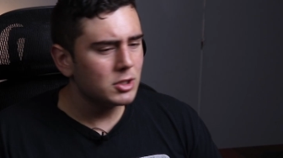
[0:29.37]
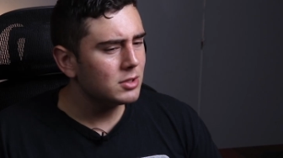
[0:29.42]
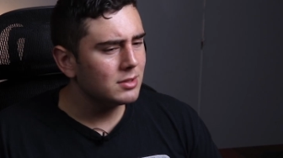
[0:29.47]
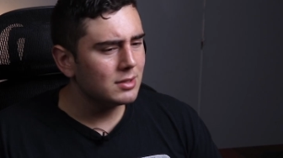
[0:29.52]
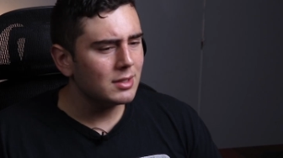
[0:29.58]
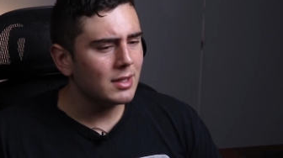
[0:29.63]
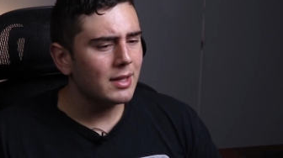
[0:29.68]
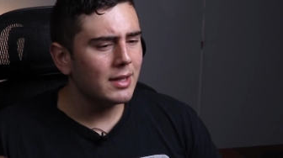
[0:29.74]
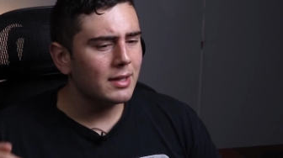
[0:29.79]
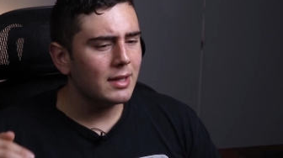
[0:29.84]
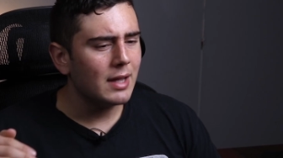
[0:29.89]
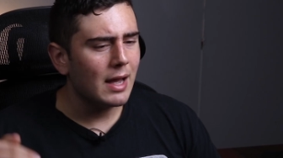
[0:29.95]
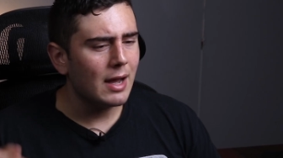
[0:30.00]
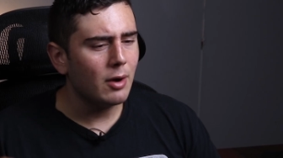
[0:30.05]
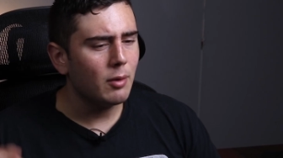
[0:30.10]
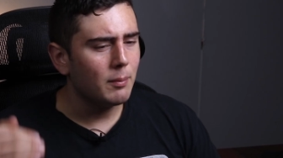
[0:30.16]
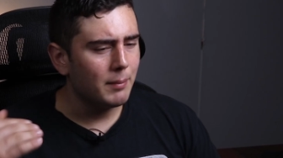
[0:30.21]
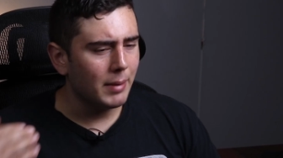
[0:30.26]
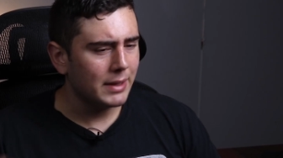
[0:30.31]
Just like
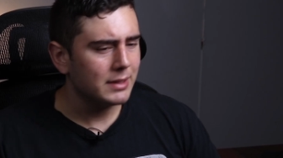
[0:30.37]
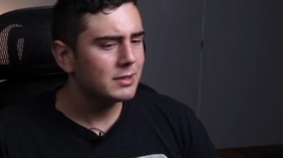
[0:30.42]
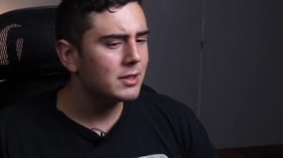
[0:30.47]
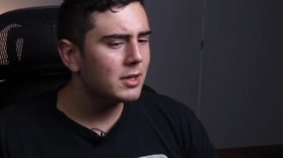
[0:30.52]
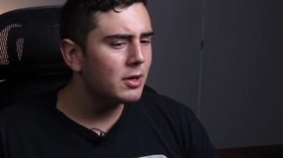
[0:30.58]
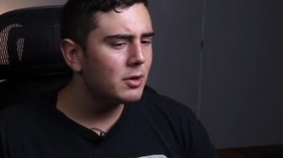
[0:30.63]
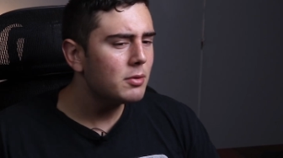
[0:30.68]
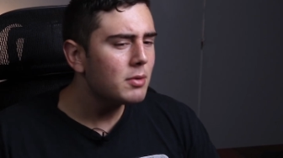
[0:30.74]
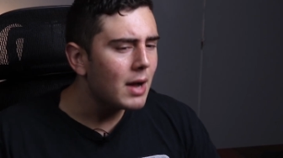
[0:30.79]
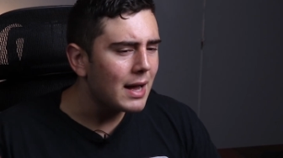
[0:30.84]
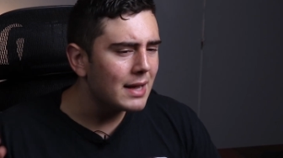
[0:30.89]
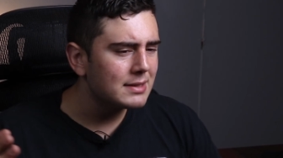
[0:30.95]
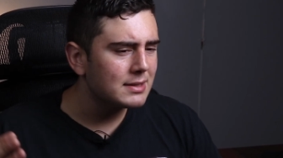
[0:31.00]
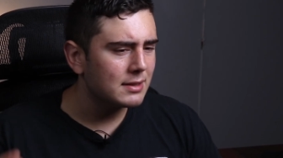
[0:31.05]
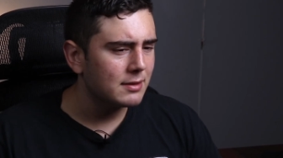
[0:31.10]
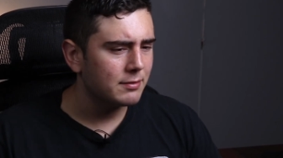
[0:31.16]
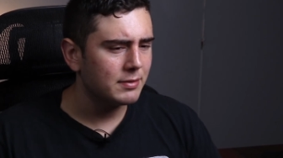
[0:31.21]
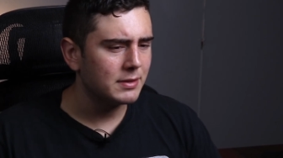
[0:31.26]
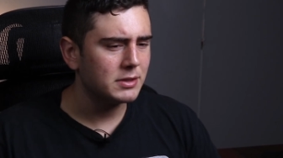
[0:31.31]
how Mexico has
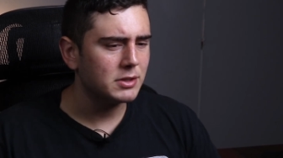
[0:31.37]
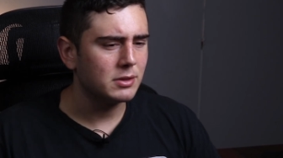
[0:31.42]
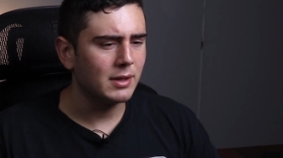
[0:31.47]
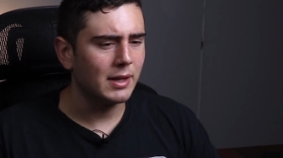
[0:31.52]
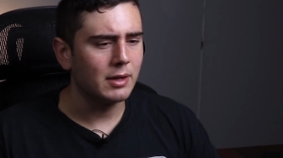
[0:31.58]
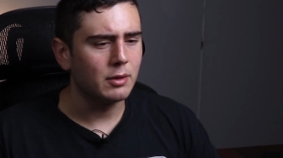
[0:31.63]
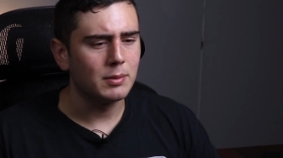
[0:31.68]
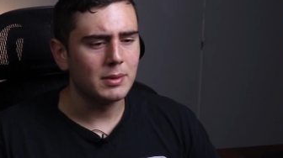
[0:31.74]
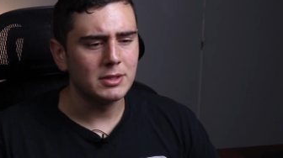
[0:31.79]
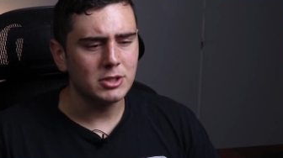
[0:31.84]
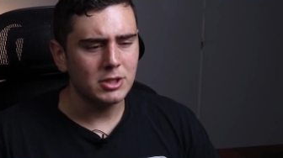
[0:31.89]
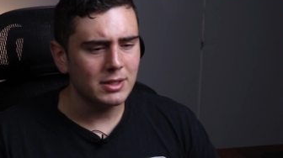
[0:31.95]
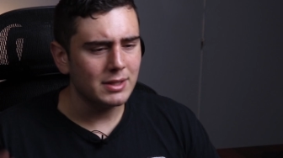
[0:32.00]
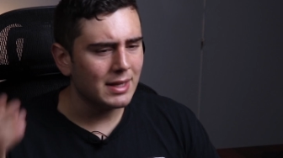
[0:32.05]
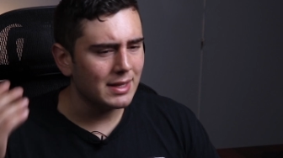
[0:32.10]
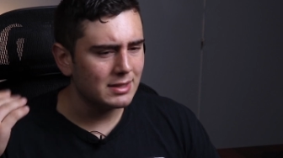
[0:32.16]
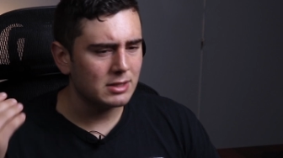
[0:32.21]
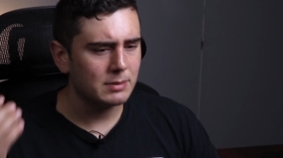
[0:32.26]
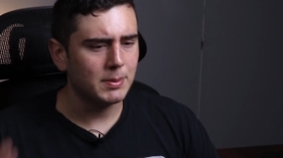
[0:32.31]
an official language, and
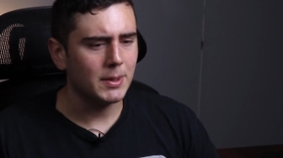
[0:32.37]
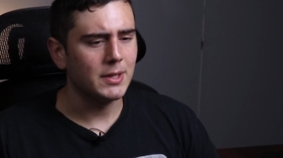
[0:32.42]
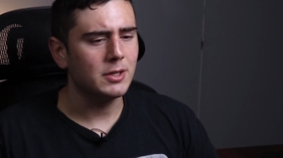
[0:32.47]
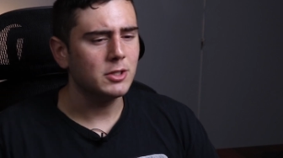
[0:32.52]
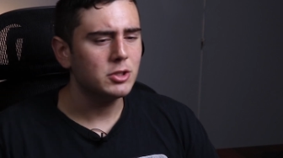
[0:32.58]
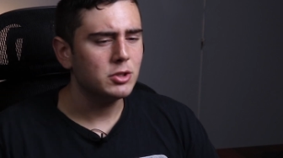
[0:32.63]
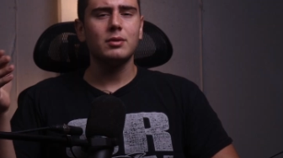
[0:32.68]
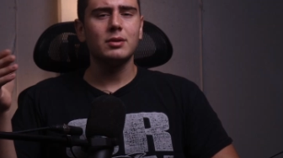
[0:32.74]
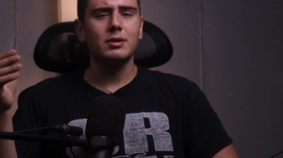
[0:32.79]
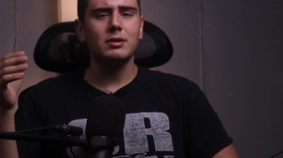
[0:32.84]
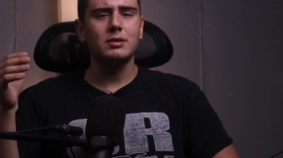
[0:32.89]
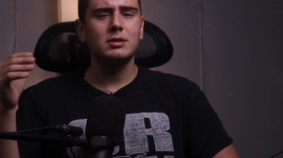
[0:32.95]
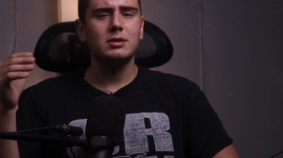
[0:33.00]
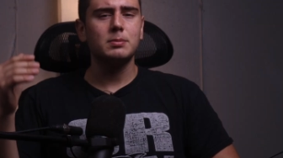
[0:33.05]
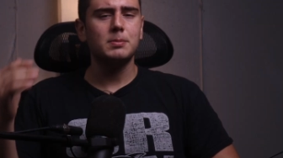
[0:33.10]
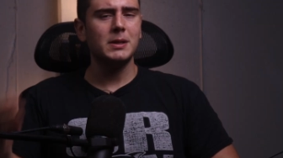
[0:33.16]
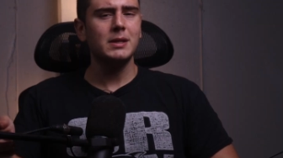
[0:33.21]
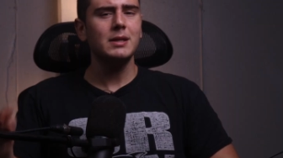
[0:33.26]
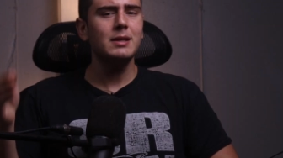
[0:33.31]
that's Spanish, or
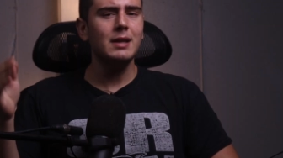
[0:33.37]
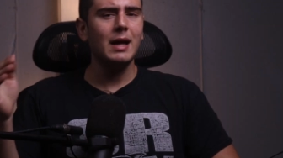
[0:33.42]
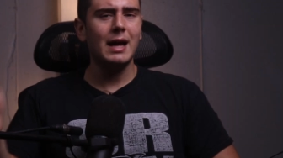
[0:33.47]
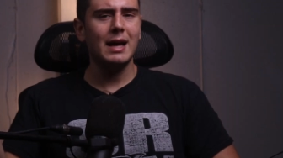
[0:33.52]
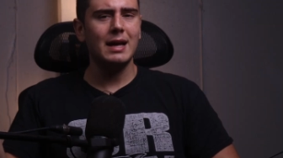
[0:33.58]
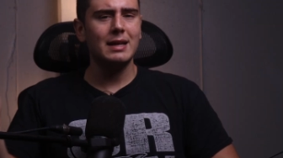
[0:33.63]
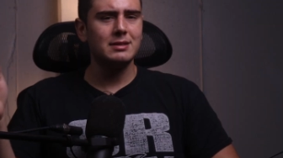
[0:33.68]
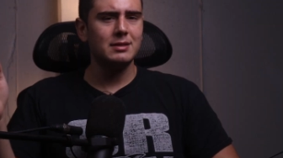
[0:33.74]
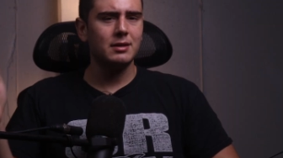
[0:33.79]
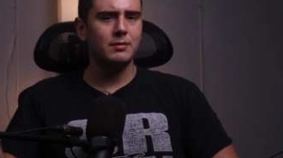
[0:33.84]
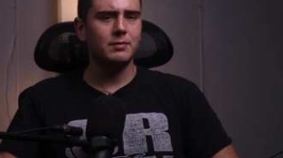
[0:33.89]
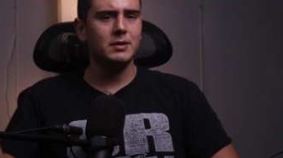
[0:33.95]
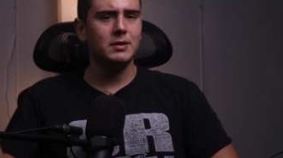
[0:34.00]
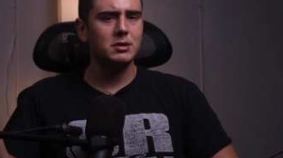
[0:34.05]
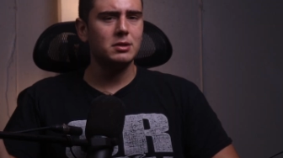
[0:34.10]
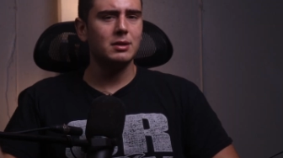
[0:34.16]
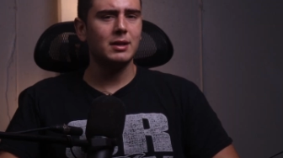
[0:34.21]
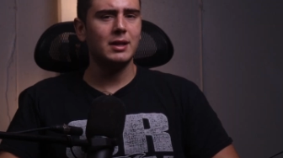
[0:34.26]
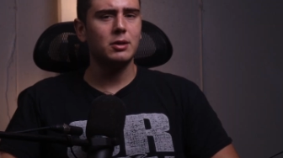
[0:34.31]
Spain has an
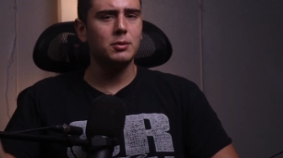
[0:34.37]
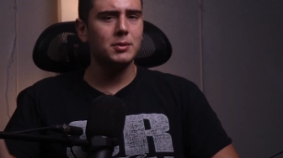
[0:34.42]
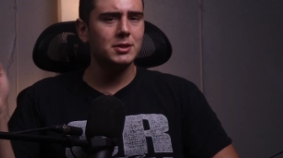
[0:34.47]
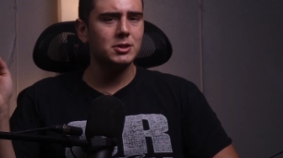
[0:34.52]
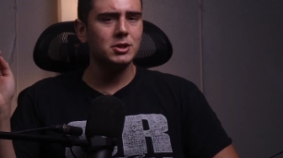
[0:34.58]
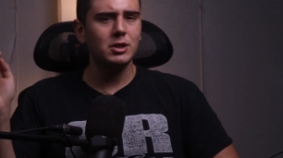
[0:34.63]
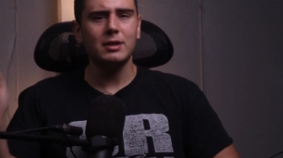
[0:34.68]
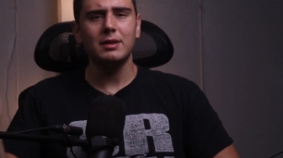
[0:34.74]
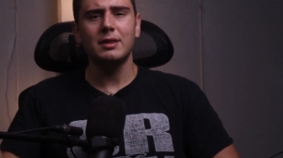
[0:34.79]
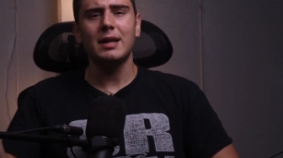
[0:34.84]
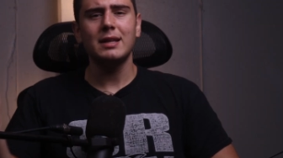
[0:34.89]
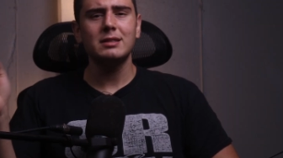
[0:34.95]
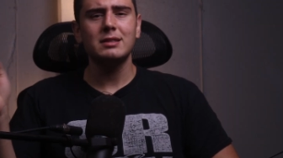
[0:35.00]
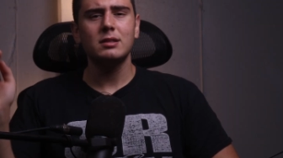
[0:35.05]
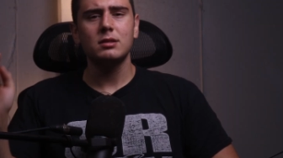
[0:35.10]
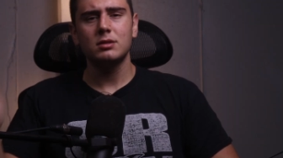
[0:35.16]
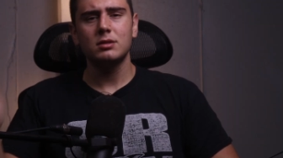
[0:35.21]
official language, and that's